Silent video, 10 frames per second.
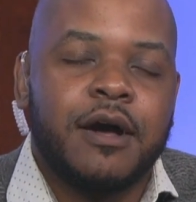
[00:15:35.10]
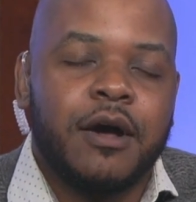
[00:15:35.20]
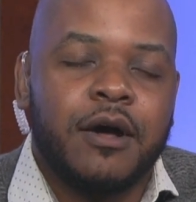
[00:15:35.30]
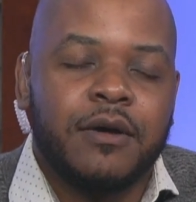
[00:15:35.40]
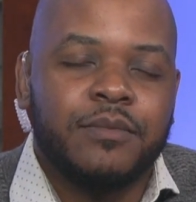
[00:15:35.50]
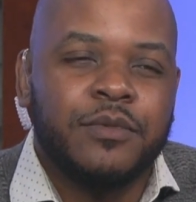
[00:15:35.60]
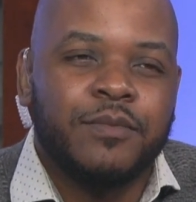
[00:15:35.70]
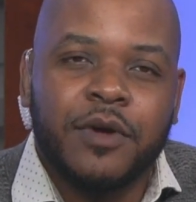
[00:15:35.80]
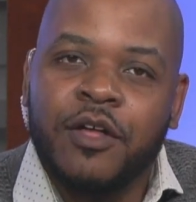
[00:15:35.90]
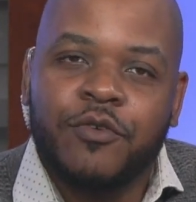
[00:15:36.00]
um,
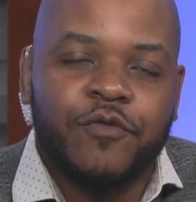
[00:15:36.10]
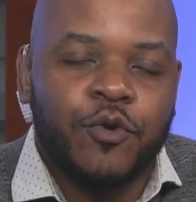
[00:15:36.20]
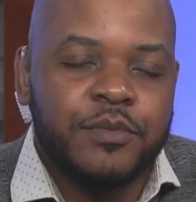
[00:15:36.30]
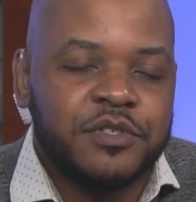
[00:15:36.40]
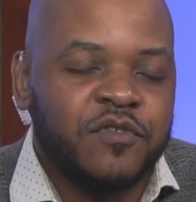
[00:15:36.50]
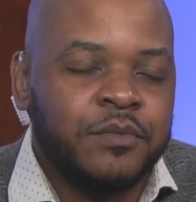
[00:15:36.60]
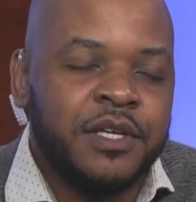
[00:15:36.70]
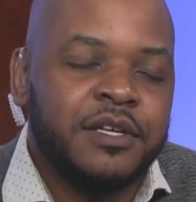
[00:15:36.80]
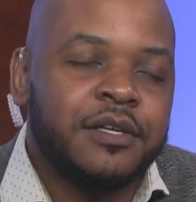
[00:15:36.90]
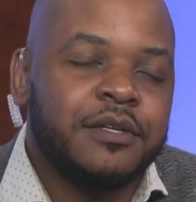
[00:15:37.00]
other forms of
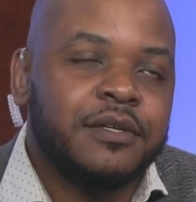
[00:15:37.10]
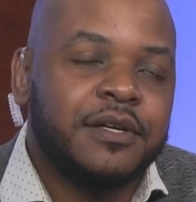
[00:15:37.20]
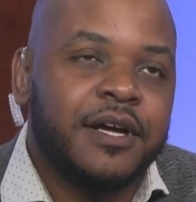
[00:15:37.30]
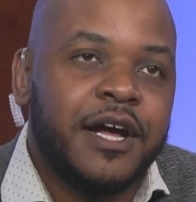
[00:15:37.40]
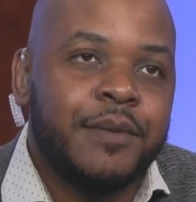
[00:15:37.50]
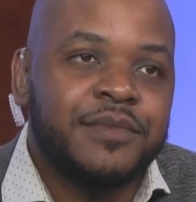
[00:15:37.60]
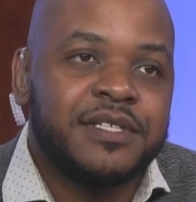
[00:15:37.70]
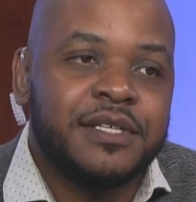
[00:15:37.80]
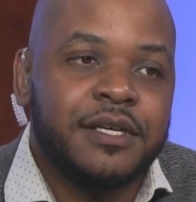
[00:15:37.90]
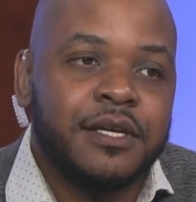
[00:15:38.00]
media, I'm
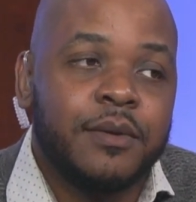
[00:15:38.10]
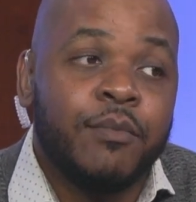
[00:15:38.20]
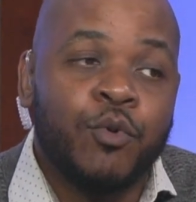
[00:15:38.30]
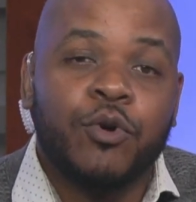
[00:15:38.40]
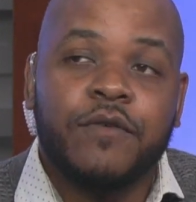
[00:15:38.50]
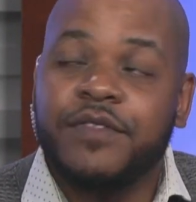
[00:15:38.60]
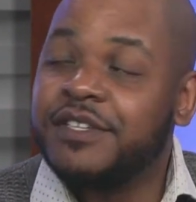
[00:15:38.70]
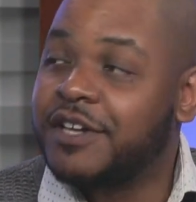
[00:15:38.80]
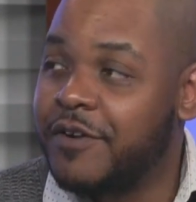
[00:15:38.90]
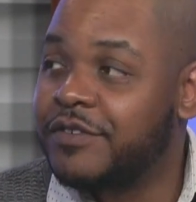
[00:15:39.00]
seeing more of
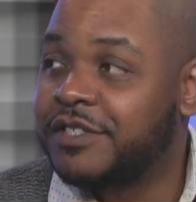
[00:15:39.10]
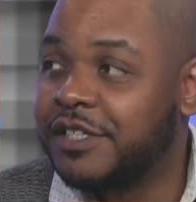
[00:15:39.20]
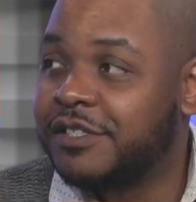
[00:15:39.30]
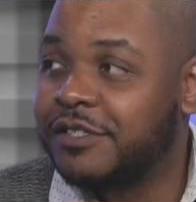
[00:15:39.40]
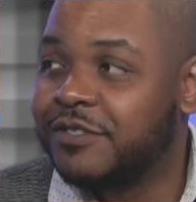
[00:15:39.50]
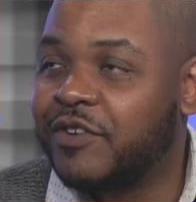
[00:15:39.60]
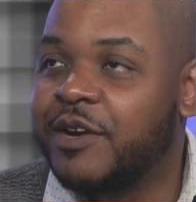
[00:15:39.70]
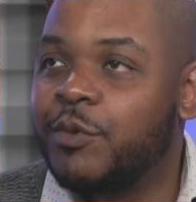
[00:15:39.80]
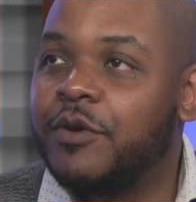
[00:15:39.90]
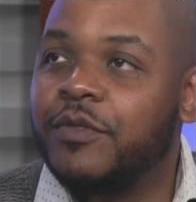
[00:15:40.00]
these conversations, right?
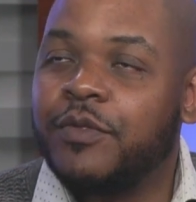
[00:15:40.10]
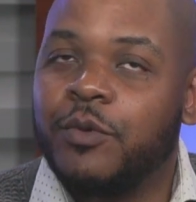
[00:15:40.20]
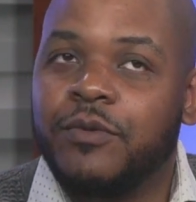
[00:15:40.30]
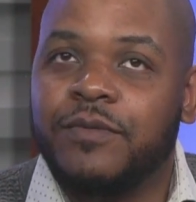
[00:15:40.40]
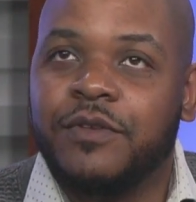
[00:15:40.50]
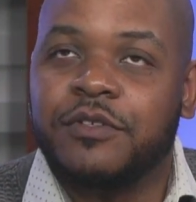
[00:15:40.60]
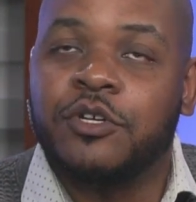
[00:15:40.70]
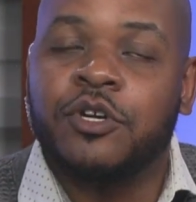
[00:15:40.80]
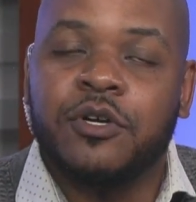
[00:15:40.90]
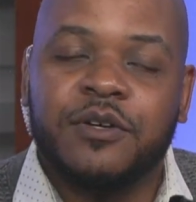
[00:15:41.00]
Where the the
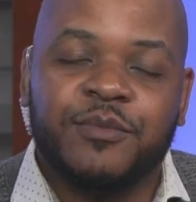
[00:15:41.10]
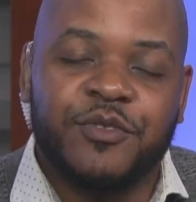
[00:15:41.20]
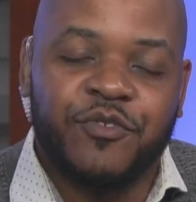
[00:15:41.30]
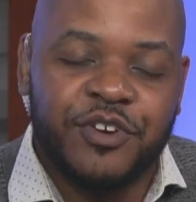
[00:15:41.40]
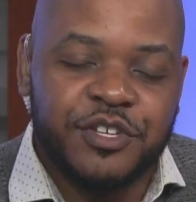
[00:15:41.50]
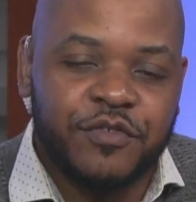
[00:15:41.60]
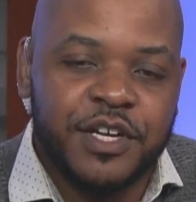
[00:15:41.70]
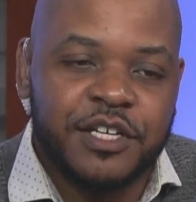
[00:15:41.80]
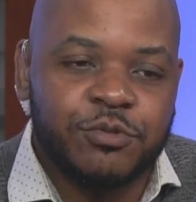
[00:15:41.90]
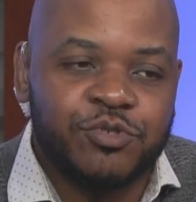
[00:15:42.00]
term or the phrase
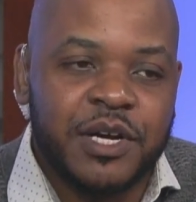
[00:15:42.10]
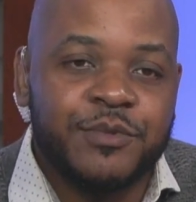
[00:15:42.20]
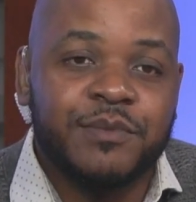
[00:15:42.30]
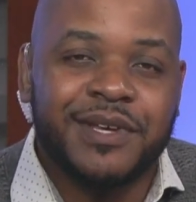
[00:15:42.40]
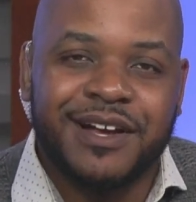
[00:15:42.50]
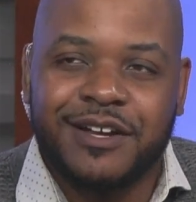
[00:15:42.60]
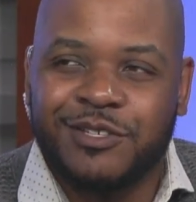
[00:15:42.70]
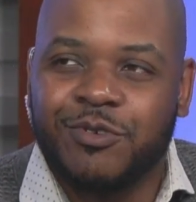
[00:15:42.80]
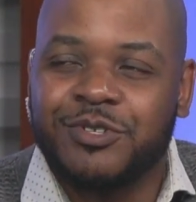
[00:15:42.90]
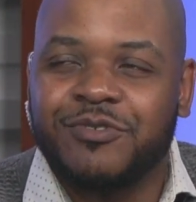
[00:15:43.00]
financial trauma is being kind of
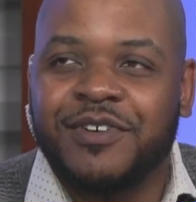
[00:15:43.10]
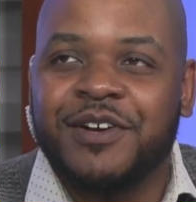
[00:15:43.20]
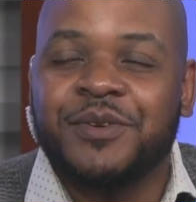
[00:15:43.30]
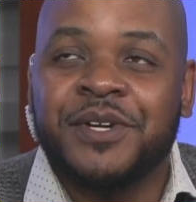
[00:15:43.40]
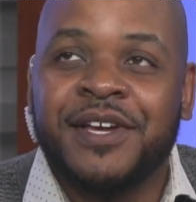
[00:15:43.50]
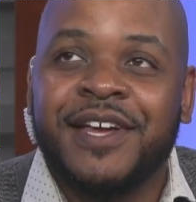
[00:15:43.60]
tossed around,